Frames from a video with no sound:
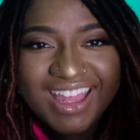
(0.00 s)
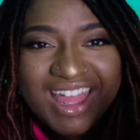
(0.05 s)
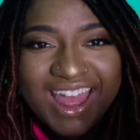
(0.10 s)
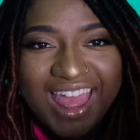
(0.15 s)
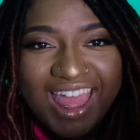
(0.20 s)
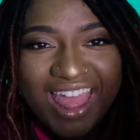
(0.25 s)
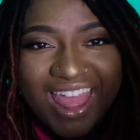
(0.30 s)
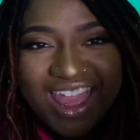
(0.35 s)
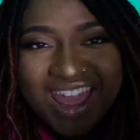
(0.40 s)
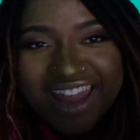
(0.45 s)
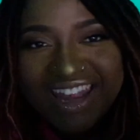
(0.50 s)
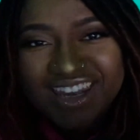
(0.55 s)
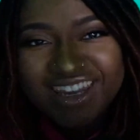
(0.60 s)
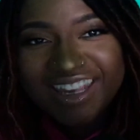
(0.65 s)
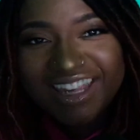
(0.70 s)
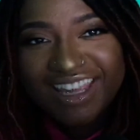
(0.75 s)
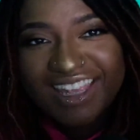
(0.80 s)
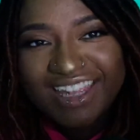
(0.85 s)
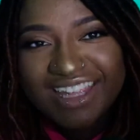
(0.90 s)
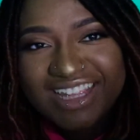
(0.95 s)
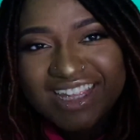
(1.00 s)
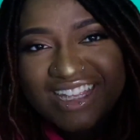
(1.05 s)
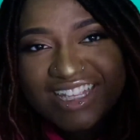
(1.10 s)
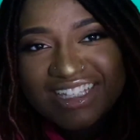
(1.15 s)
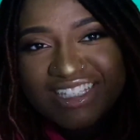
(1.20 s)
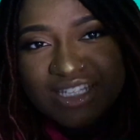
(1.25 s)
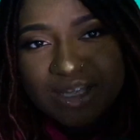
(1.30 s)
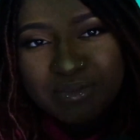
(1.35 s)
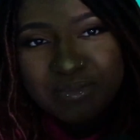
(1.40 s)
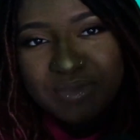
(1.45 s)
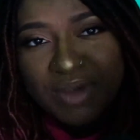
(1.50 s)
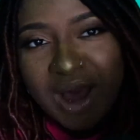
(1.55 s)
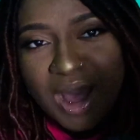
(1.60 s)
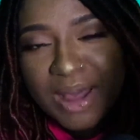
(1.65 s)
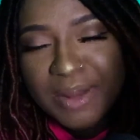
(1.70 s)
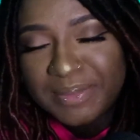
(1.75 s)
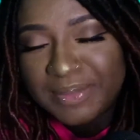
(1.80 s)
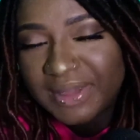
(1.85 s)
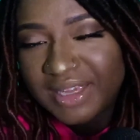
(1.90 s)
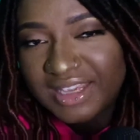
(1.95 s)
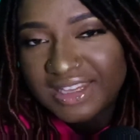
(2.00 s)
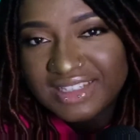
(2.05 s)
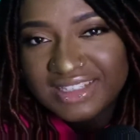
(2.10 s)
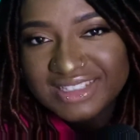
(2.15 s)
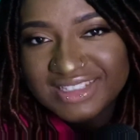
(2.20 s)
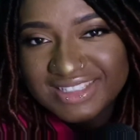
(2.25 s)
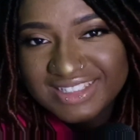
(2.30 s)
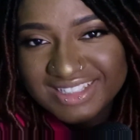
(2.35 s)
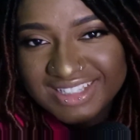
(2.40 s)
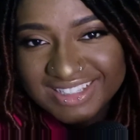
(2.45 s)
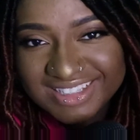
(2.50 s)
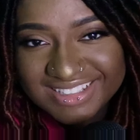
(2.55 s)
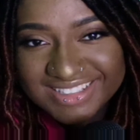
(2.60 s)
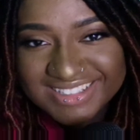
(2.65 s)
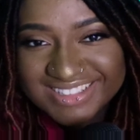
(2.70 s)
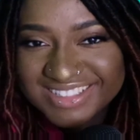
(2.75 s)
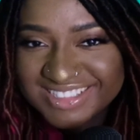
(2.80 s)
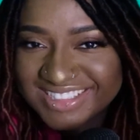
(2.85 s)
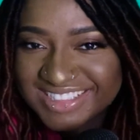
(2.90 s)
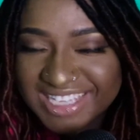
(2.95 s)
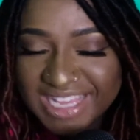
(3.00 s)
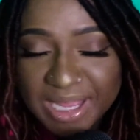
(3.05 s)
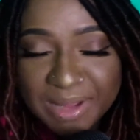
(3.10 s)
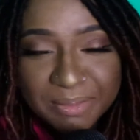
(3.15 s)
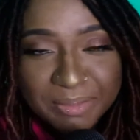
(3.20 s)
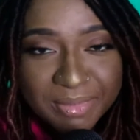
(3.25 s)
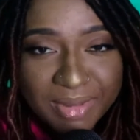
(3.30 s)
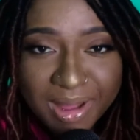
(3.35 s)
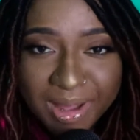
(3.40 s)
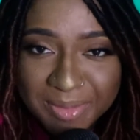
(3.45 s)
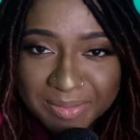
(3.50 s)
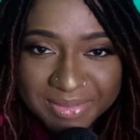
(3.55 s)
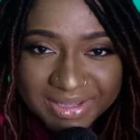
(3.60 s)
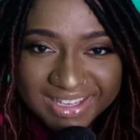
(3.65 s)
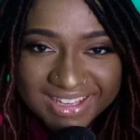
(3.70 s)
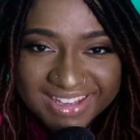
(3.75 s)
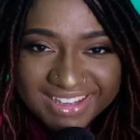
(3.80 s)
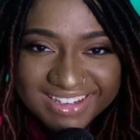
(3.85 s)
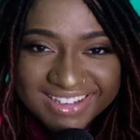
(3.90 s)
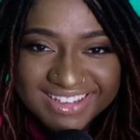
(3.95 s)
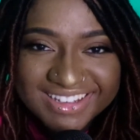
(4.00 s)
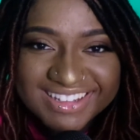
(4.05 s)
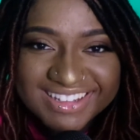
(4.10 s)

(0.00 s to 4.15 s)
and it is poppin', sis, poppin'.